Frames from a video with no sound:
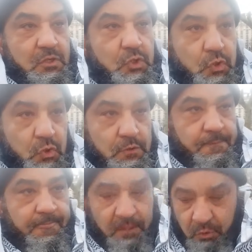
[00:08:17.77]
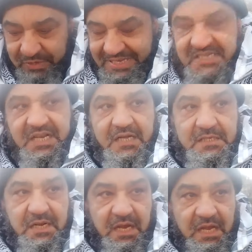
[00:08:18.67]
You, you in this
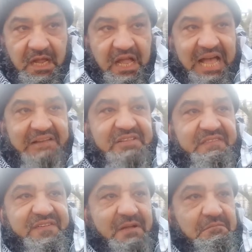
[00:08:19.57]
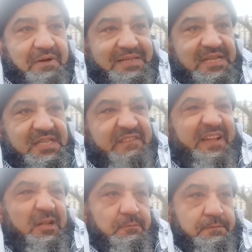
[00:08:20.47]
country have different body
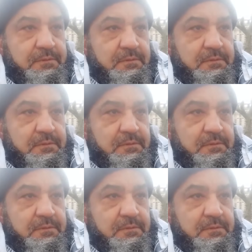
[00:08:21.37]
developed.